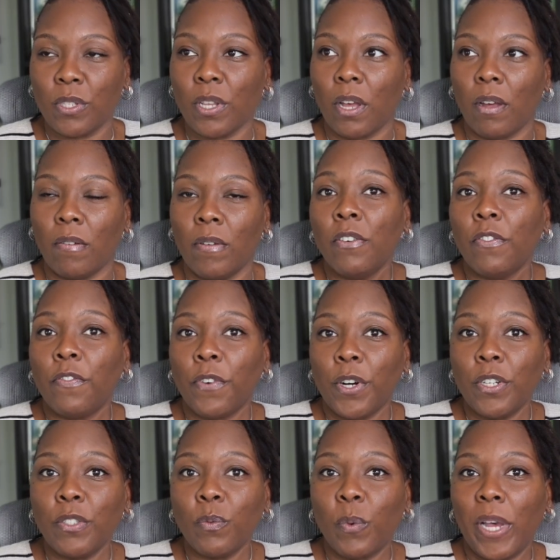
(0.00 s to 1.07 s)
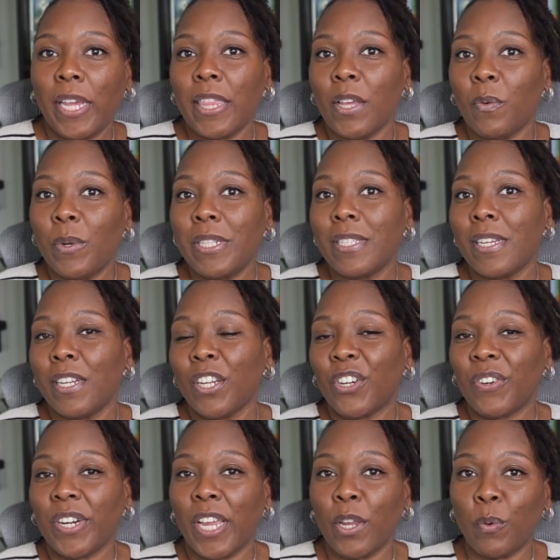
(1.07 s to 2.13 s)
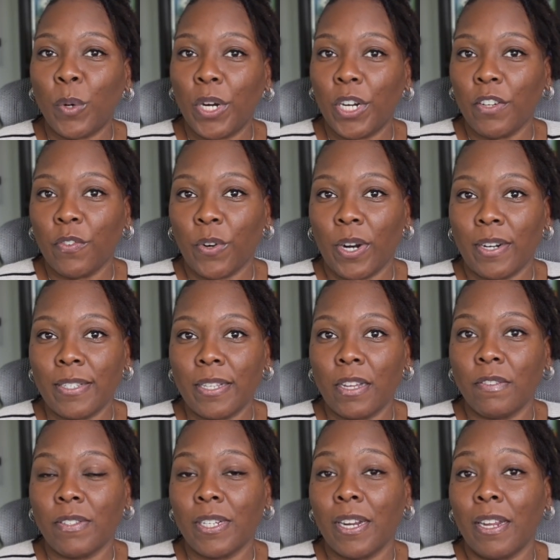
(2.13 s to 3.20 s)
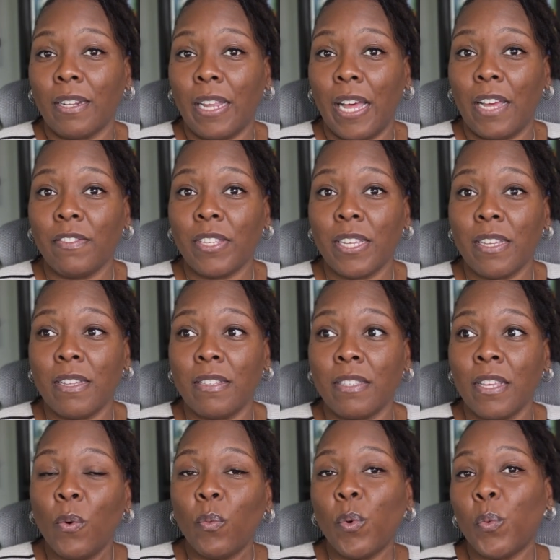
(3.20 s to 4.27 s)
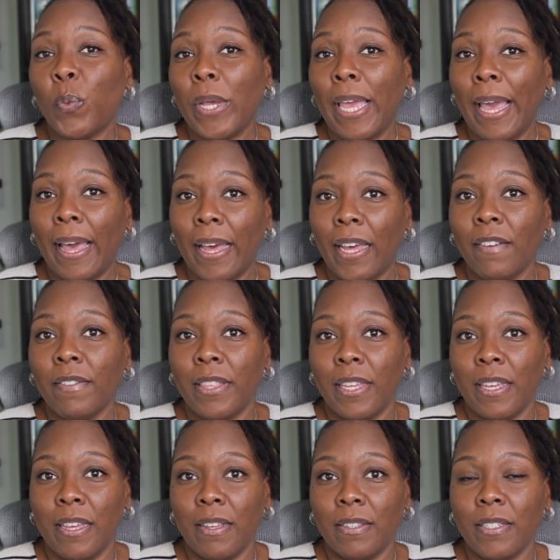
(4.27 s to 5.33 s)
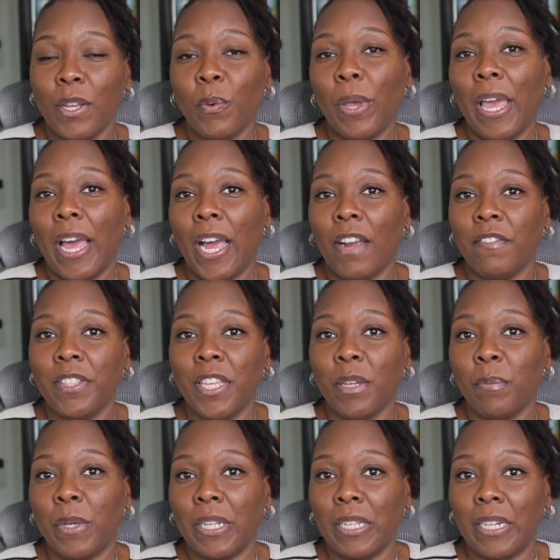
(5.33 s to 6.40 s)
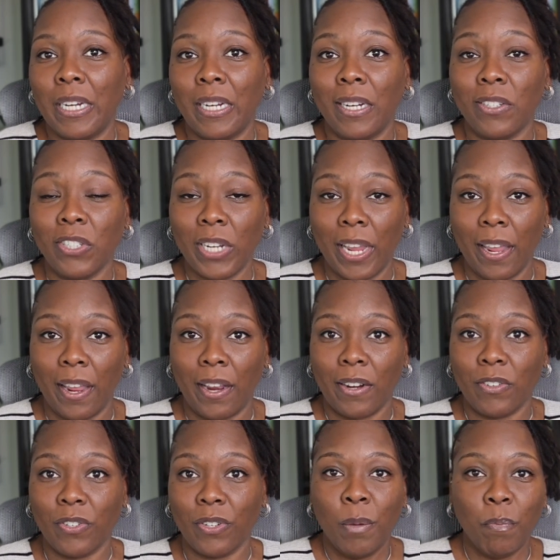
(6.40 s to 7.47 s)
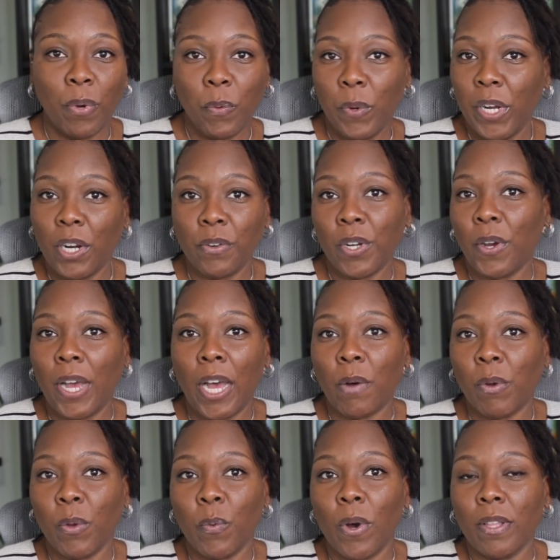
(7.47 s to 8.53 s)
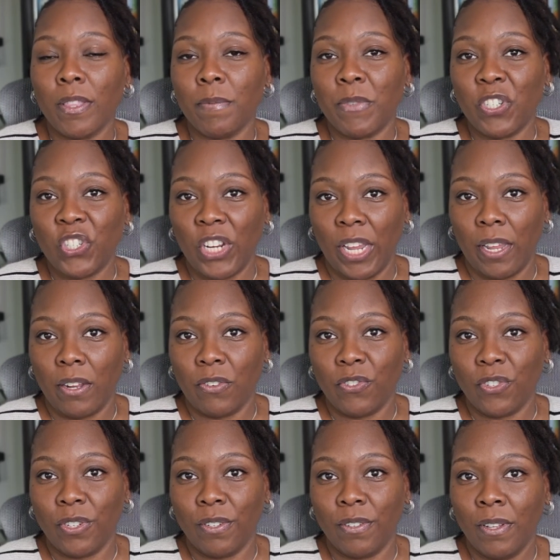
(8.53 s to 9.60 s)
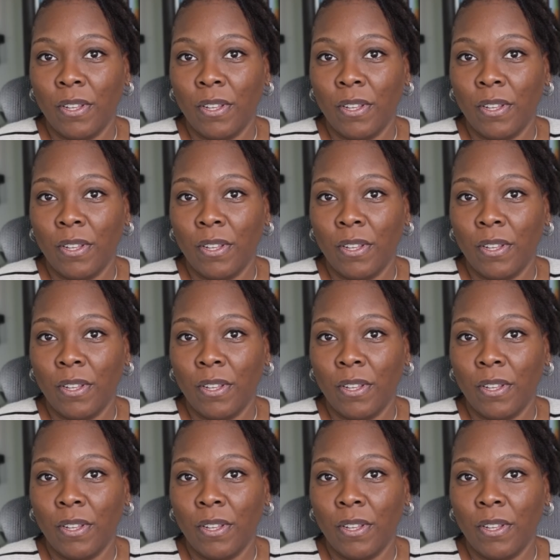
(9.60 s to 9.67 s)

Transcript: So, first way that we tend to create worry for ourselves in our lives is when we have things that we have the ability to change, but we don't know how we want them to change.